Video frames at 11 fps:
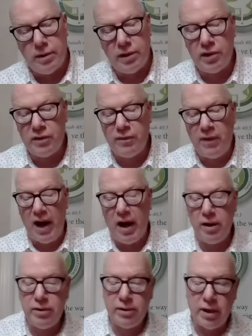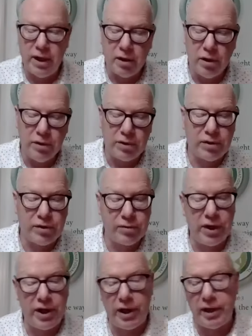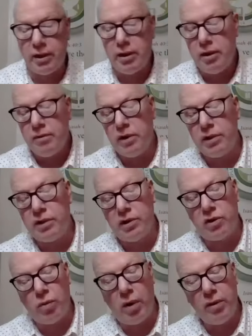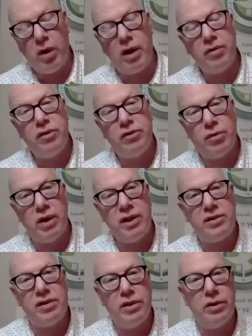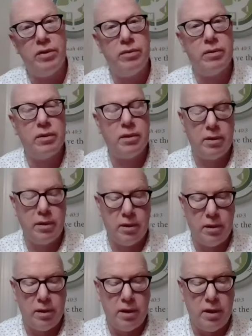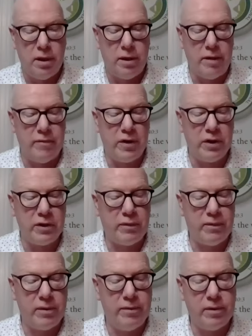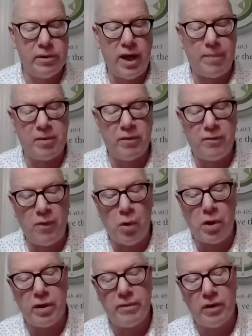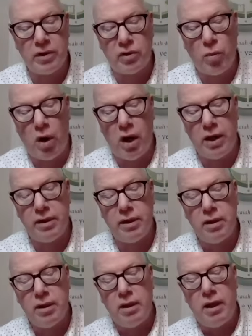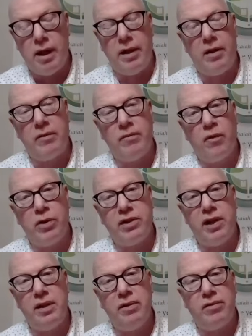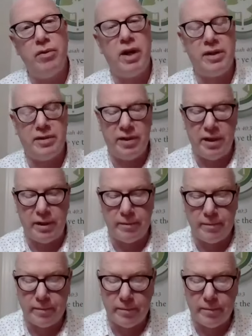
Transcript: This is found in Luke 3, verses 21 through 22, then verse chapter 4, verse 1, and then 14 through 18